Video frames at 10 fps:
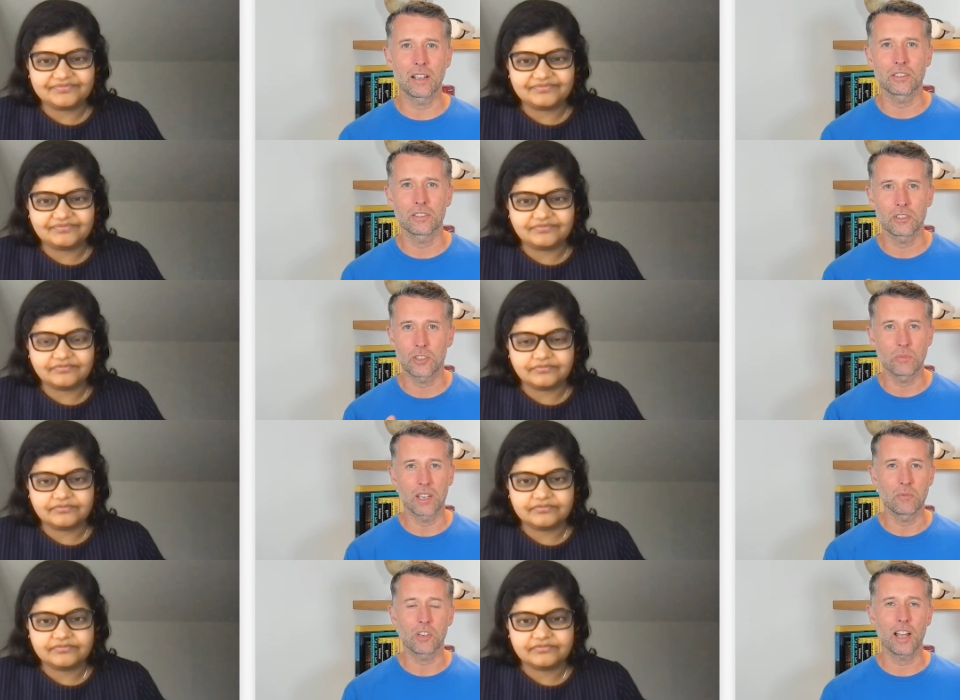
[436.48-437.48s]
Speaker 1: about
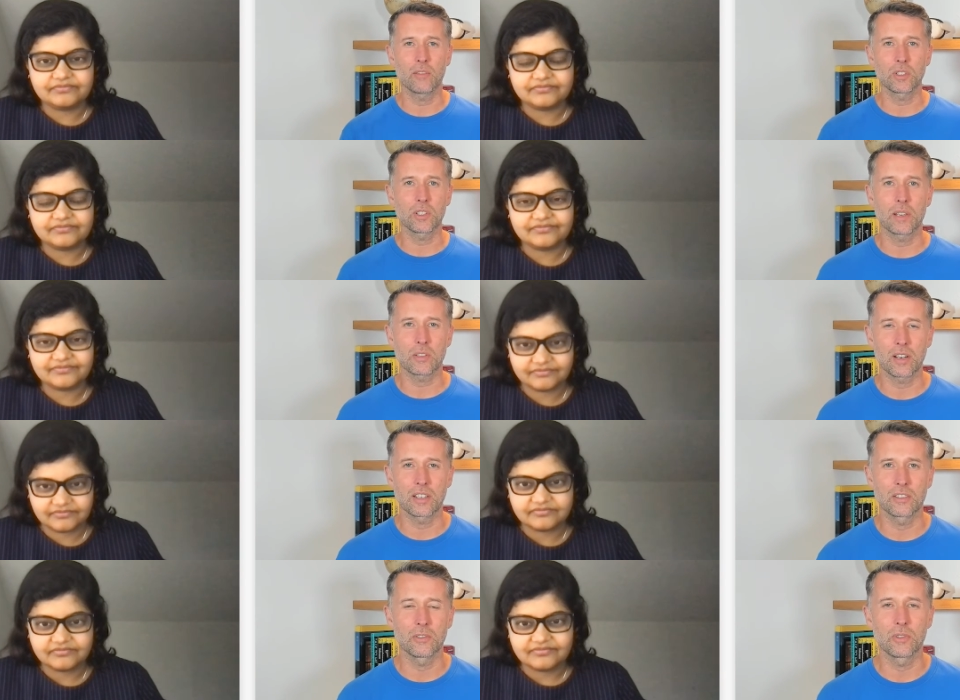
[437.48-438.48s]
Zoom Team Chat, what's the best
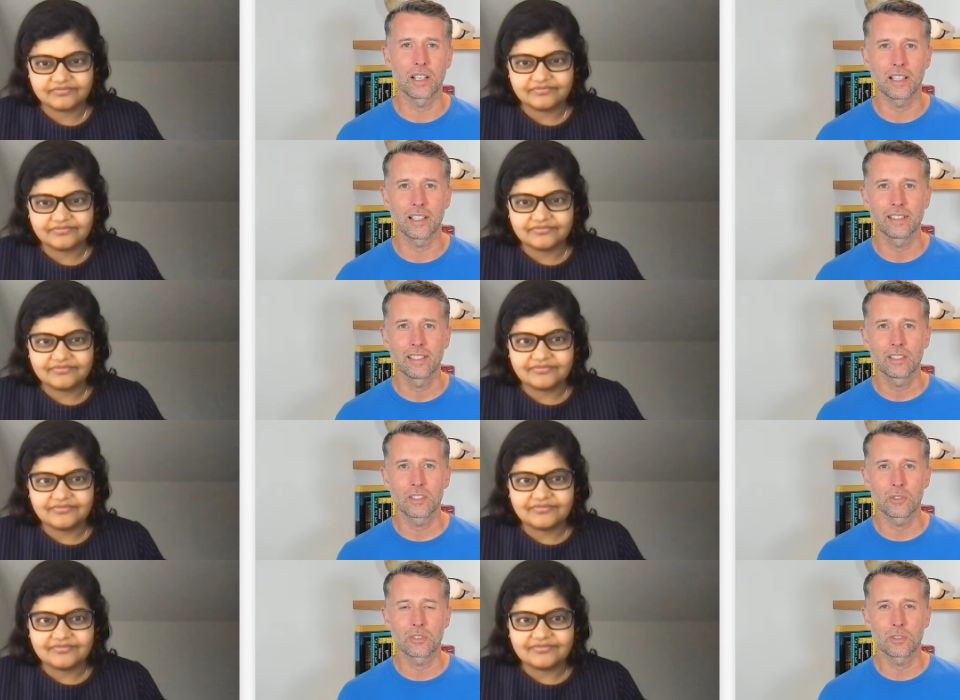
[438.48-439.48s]
way
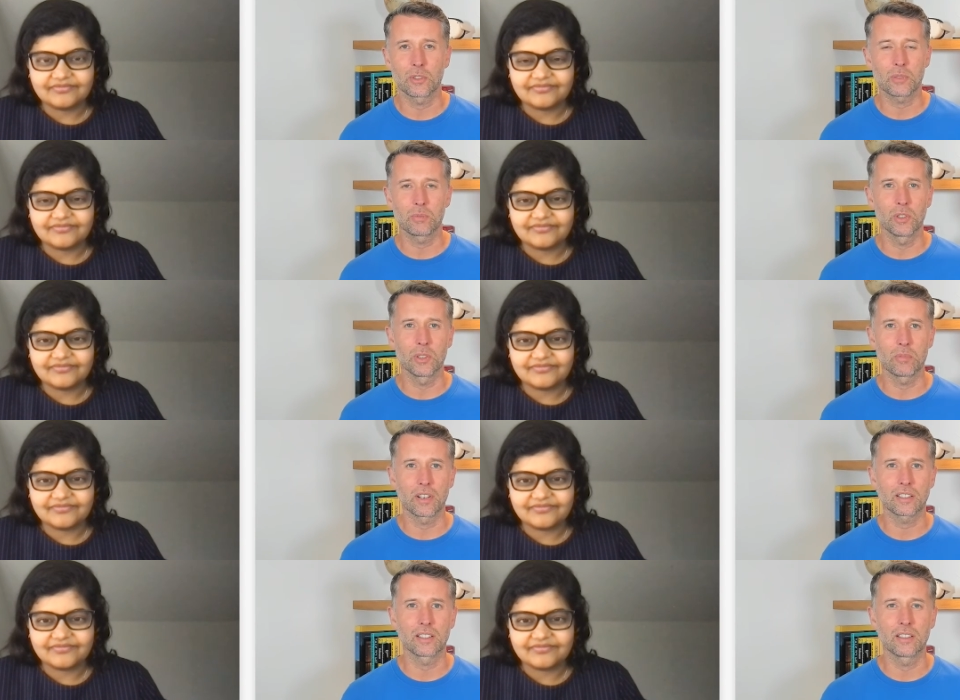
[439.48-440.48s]
to explore the
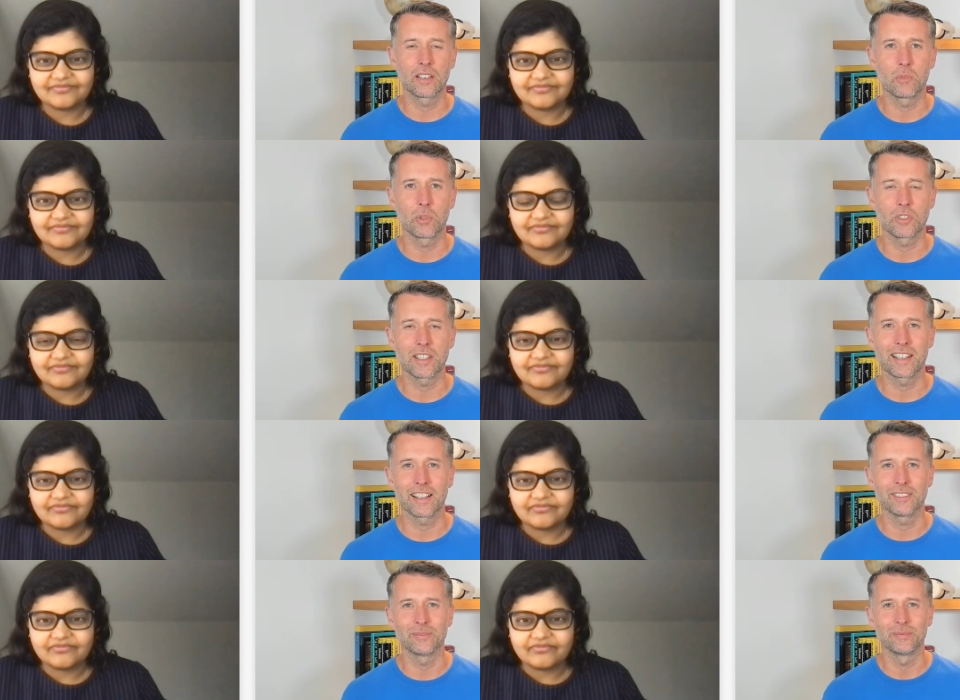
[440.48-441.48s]
product in more
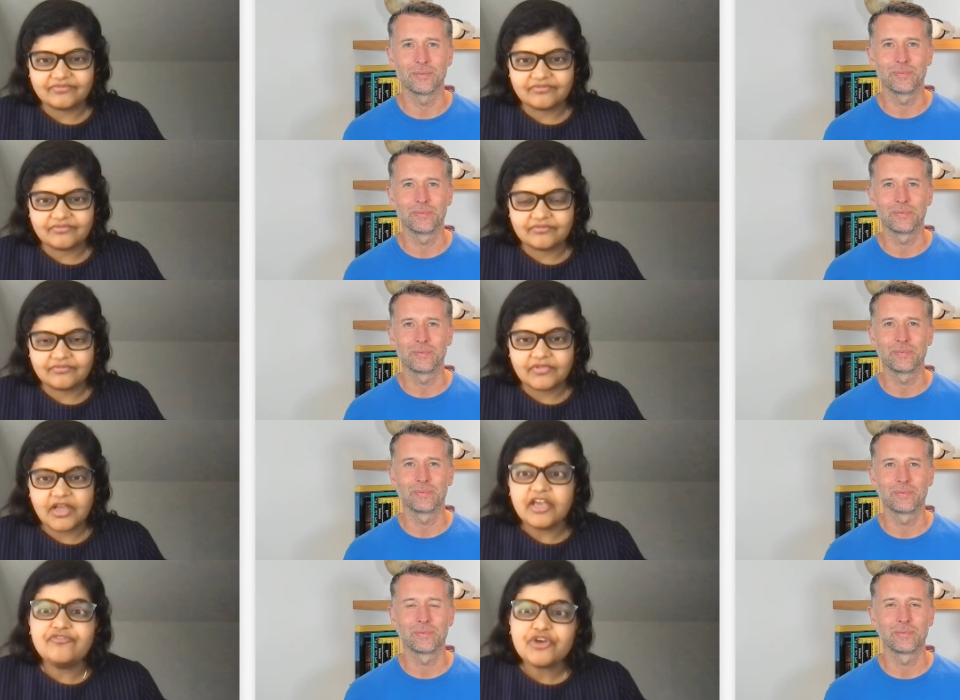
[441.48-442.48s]
detail?
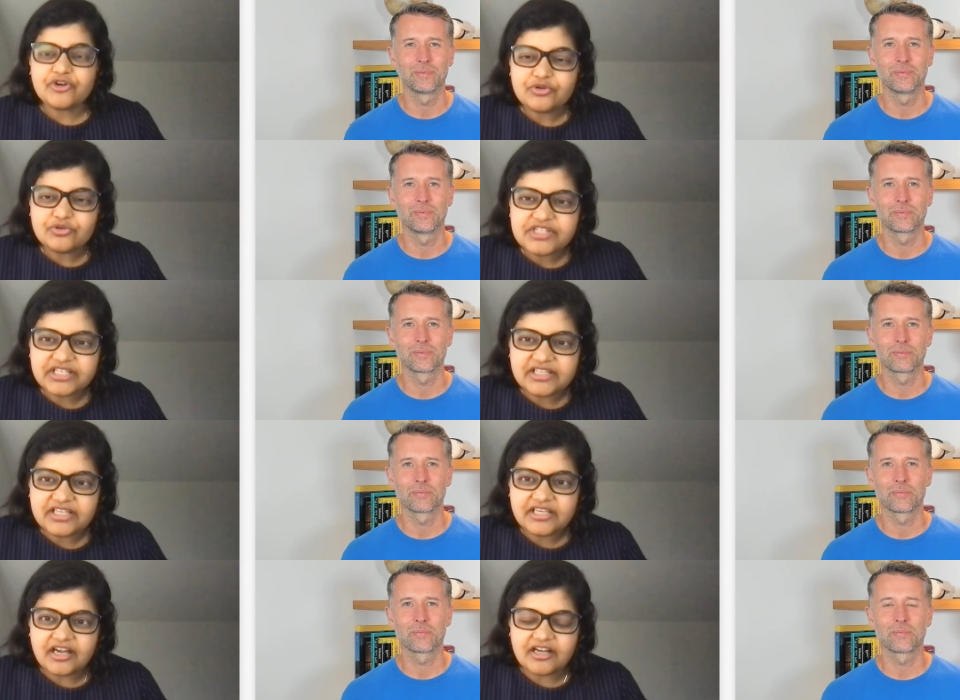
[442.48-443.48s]
Speaker 2: If you're using
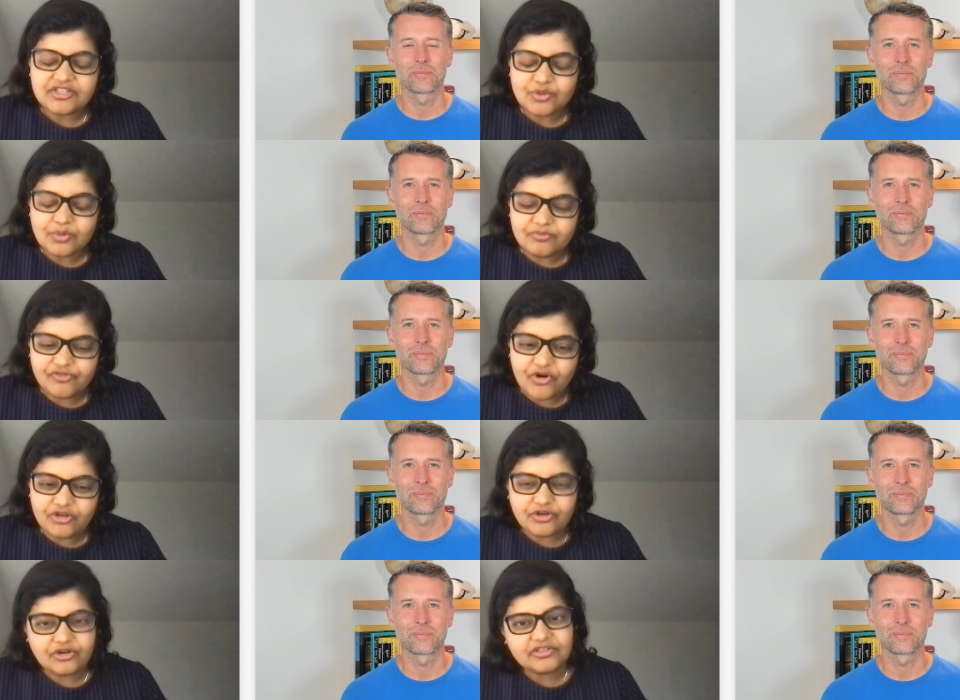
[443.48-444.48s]
the Zoom
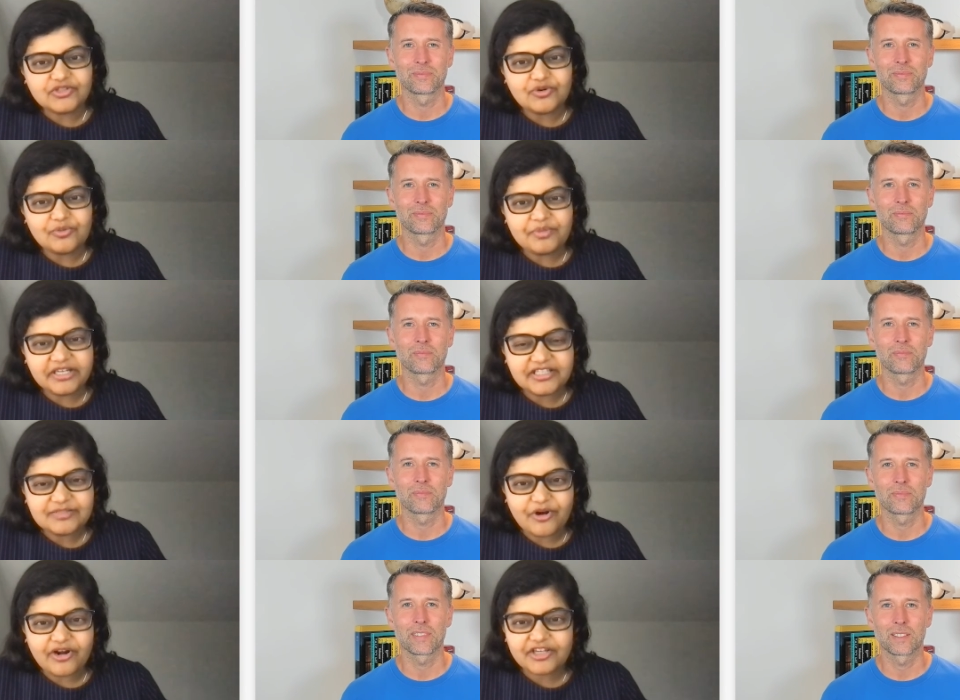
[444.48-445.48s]
phone or the Zoom
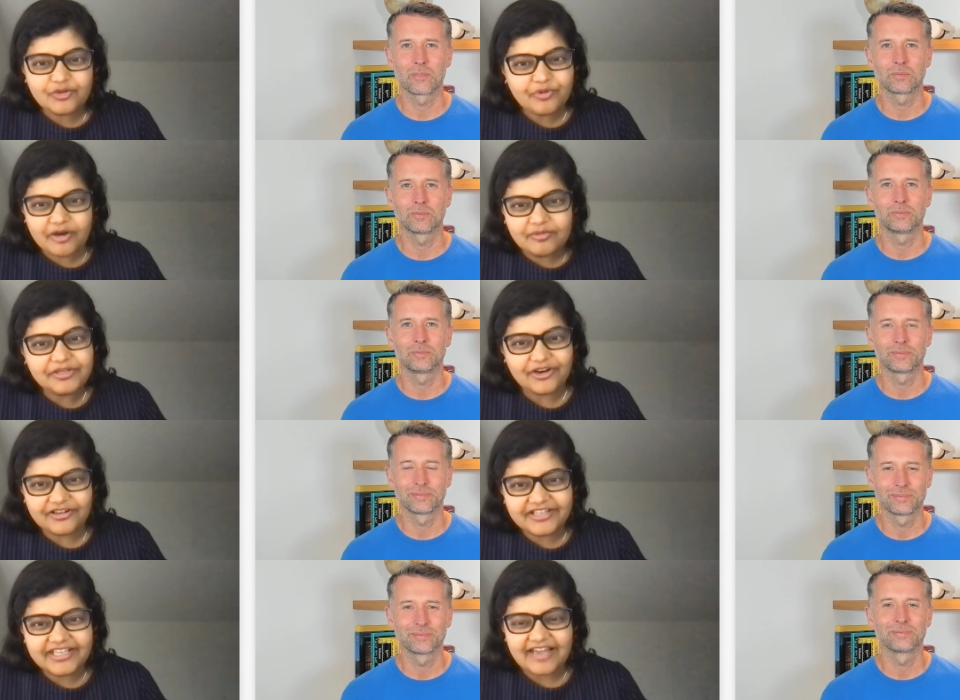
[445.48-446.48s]
meetings product, you probably
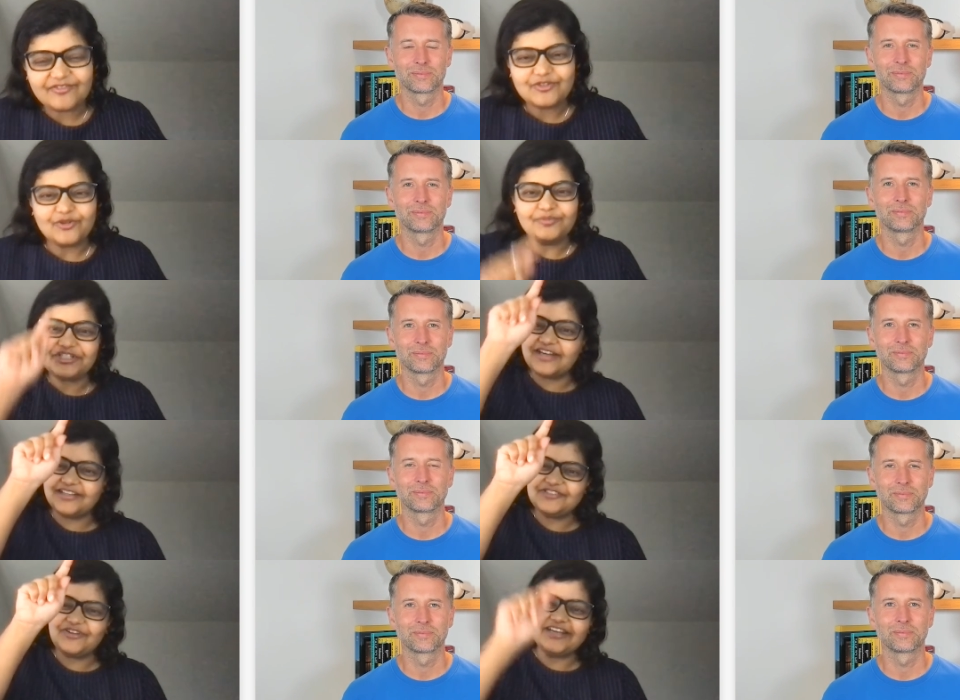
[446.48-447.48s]
already have Zoom
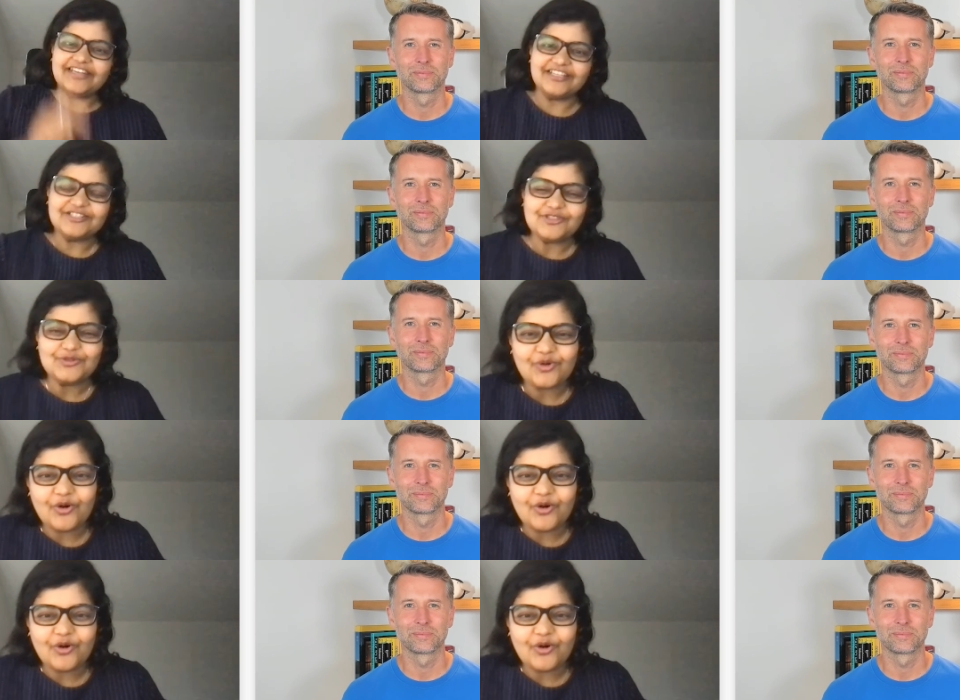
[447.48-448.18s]
Chat. It's right next to